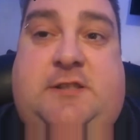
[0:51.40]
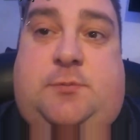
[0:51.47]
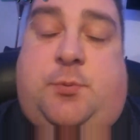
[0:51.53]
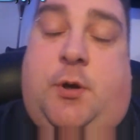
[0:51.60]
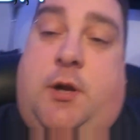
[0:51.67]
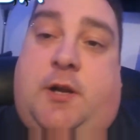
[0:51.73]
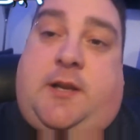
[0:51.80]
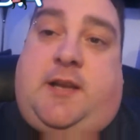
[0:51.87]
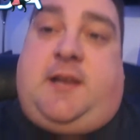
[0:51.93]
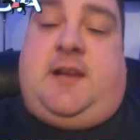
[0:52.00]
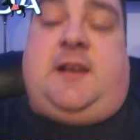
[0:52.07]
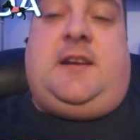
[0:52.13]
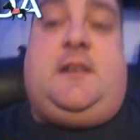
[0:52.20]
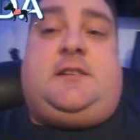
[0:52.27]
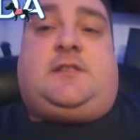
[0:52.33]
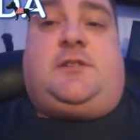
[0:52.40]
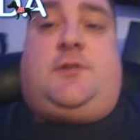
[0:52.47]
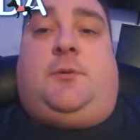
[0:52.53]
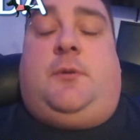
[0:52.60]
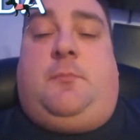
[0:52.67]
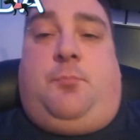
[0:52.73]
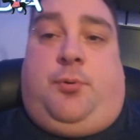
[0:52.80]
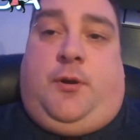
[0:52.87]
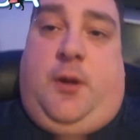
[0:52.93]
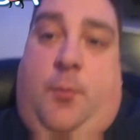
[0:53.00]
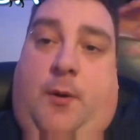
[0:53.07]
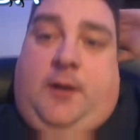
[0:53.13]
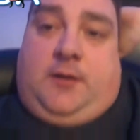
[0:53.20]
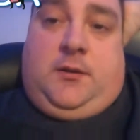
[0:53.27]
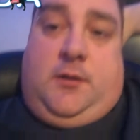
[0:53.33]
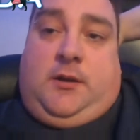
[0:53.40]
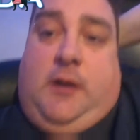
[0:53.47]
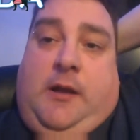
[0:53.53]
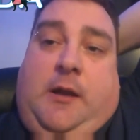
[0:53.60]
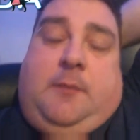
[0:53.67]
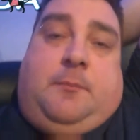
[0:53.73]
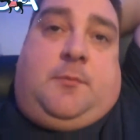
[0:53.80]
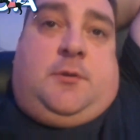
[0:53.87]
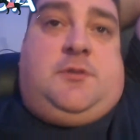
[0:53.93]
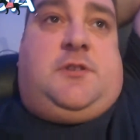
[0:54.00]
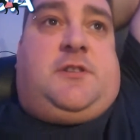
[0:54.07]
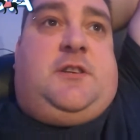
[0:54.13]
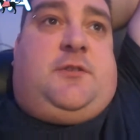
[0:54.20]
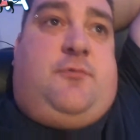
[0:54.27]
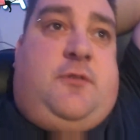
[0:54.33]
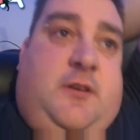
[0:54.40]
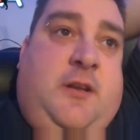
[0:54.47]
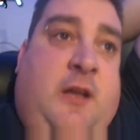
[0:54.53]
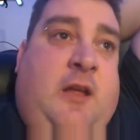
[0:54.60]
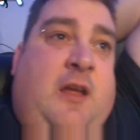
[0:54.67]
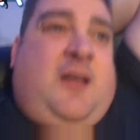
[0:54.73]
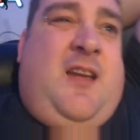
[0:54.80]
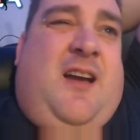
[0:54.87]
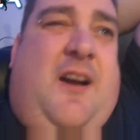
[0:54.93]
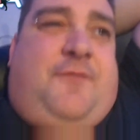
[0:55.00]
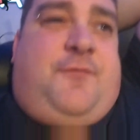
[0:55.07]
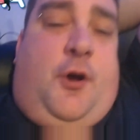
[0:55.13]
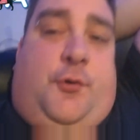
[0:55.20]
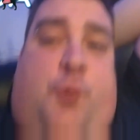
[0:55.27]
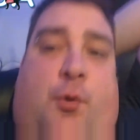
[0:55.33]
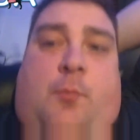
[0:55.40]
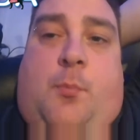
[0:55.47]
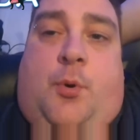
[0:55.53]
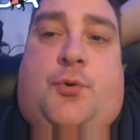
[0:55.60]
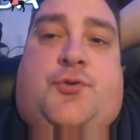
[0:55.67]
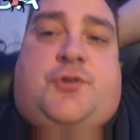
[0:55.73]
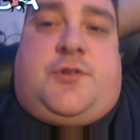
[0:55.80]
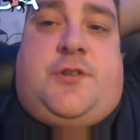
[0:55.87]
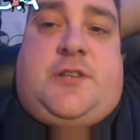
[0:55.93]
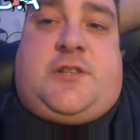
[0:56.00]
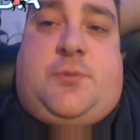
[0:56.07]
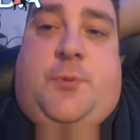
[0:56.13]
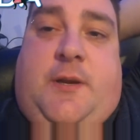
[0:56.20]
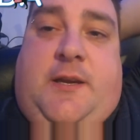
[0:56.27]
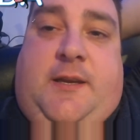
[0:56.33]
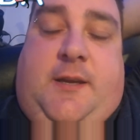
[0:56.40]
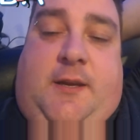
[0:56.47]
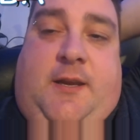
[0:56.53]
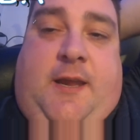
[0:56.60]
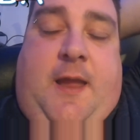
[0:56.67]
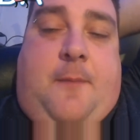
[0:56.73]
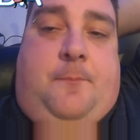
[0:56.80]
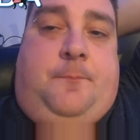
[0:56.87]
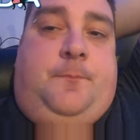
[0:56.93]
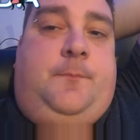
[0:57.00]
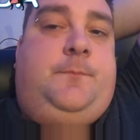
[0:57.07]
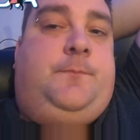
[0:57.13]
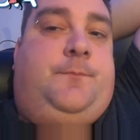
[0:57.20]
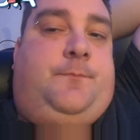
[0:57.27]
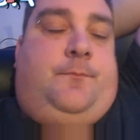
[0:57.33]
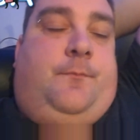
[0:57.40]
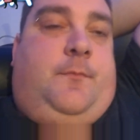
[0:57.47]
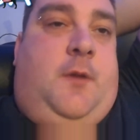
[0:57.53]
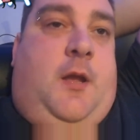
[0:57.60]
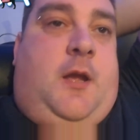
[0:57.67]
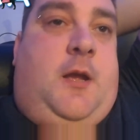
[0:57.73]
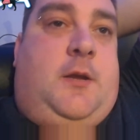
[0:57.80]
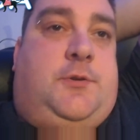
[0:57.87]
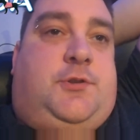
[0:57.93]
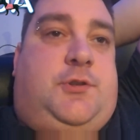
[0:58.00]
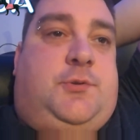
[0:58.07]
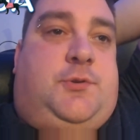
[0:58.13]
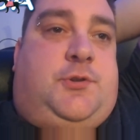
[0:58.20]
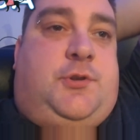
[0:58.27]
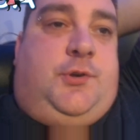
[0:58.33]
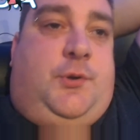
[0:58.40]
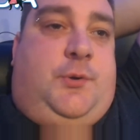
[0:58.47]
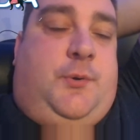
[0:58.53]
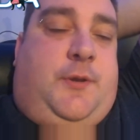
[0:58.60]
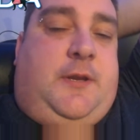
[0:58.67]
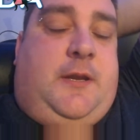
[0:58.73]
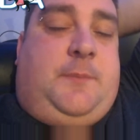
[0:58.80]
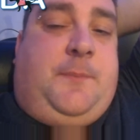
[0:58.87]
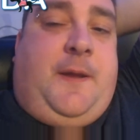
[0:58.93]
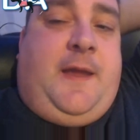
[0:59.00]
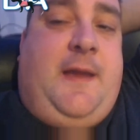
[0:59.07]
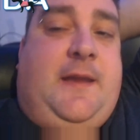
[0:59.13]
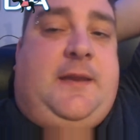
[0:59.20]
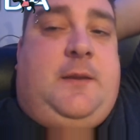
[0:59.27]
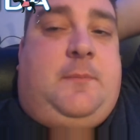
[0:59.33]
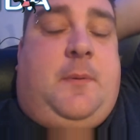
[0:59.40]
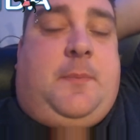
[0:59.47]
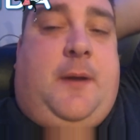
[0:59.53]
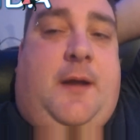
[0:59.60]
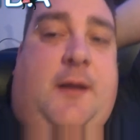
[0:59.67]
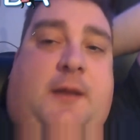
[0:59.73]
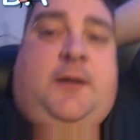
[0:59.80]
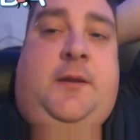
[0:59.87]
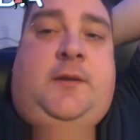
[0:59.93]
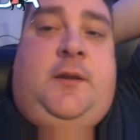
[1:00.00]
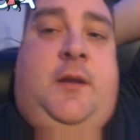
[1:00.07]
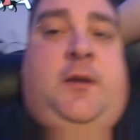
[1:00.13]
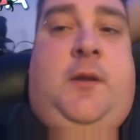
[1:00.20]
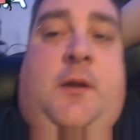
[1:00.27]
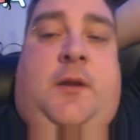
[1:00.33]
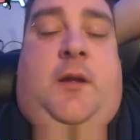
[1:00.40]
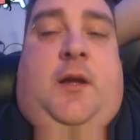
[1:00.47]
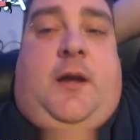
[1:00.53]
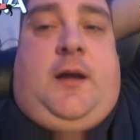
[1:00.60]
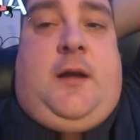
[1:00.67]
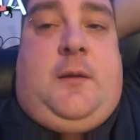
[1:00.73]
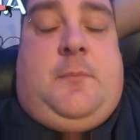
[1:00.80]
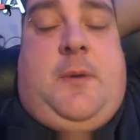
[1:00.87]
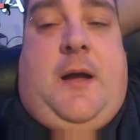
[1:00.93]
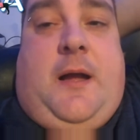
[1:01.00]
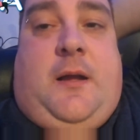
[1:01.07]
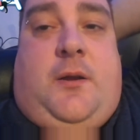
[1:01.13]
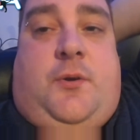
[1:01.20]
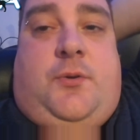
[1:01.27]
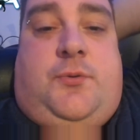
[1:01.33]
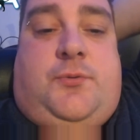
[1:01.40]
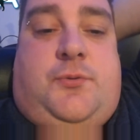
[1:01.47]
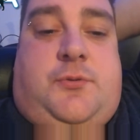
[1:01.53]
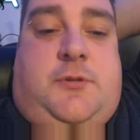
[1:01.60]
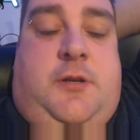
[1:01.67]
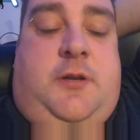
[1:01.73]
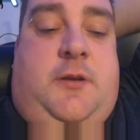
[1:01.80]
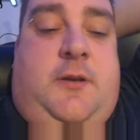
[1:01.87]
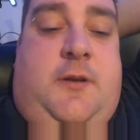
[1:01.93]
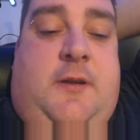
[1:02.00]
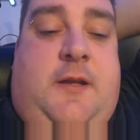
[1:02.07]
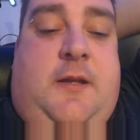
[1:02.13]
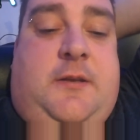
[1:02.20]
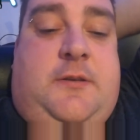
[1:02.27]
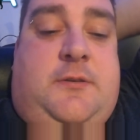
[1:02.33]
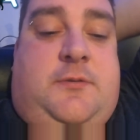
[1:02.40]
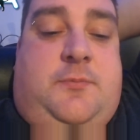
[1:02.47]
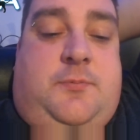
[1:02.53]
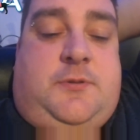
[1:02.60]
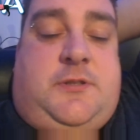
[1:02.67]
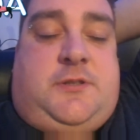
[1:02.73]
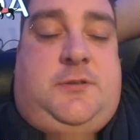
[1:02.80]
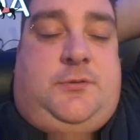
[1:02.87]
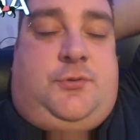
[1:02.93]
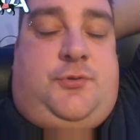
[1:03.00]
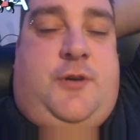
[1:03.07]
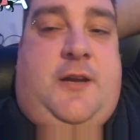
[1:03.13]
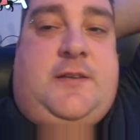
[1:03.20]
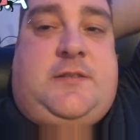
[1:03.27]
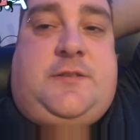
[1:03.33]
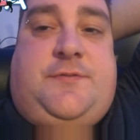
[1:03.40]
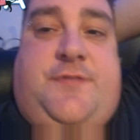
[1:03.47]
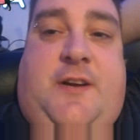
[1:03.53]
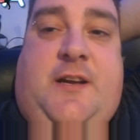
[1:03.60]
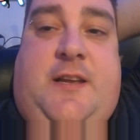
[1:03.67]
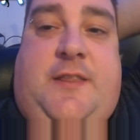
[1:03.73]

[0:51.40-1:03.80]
work is doing pretty well, considering I've not done much this week again, due to the pain in my back and my ankles, and we're still trying to fight